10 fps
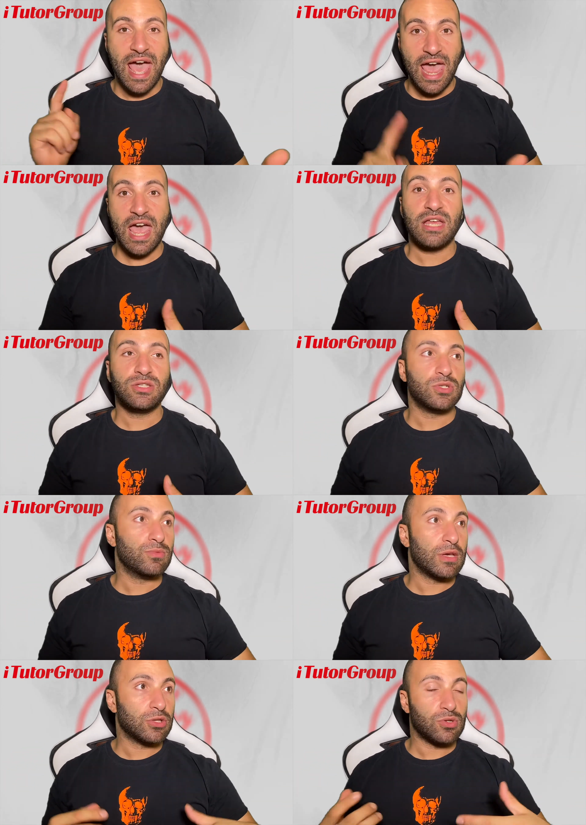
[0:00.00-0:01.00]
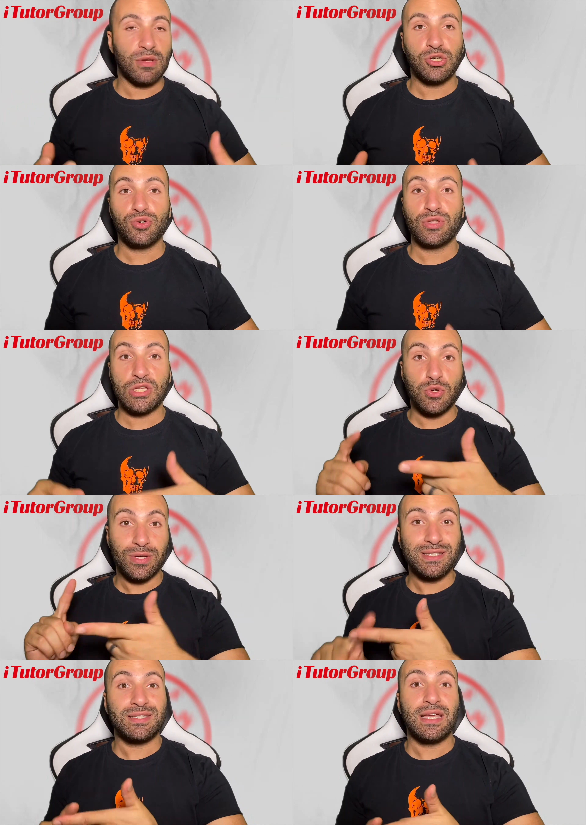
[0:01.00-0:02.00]
and to make sure that you
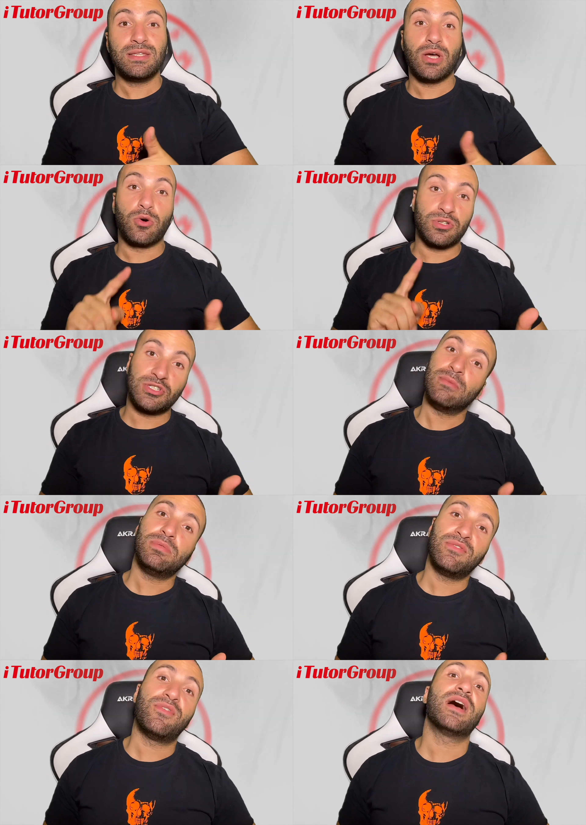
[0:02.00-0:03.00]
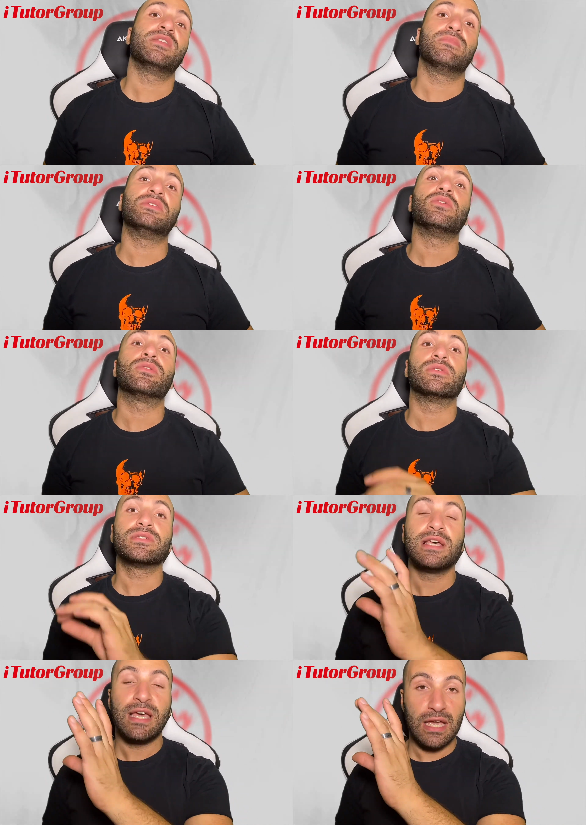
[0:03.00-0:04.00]
extend or simplify the materials